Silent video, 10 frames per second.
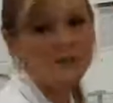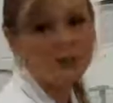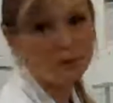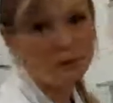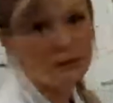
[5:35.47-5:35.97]
So
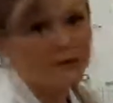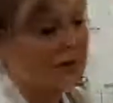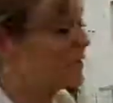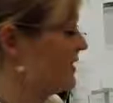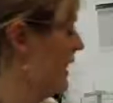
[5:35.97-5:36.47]
it's showing me my
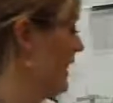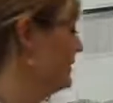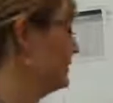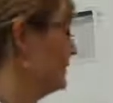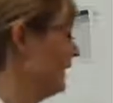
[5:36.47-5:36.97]
first
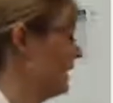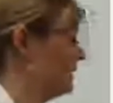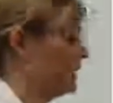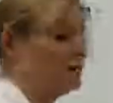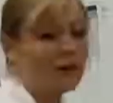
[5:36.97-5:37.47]
scan.
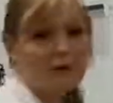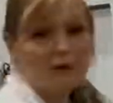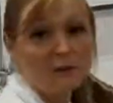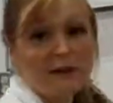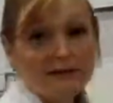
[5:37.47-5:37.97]
It'll run
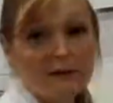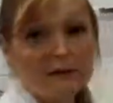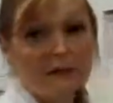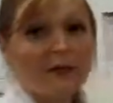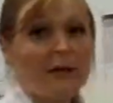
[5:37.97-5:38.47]
the
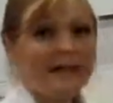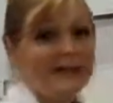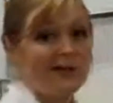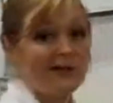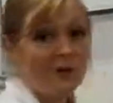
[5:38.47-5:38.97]

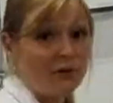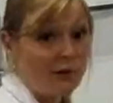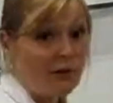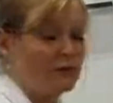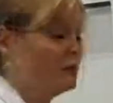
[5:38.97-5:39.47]
additional
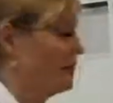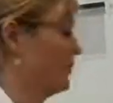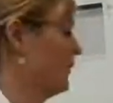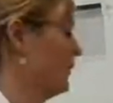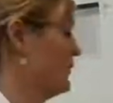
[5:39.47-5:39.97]
3, and we'll
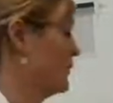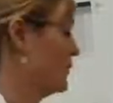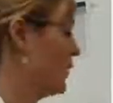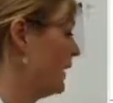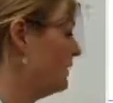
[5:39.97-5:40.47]
show those
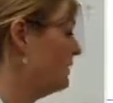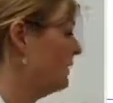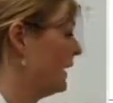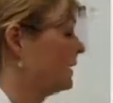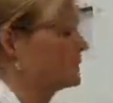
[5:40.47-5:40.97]
as well,
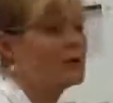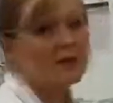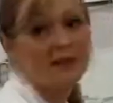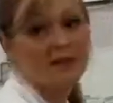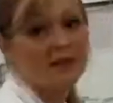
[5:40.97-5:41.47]
so
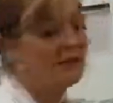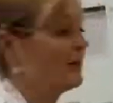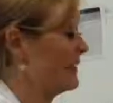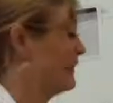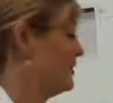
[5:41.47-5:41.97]
you can see the
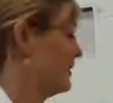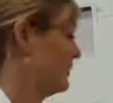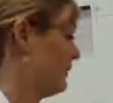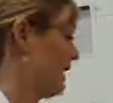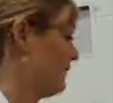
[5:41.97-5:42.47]
effect of
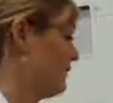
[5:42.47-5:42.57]
signal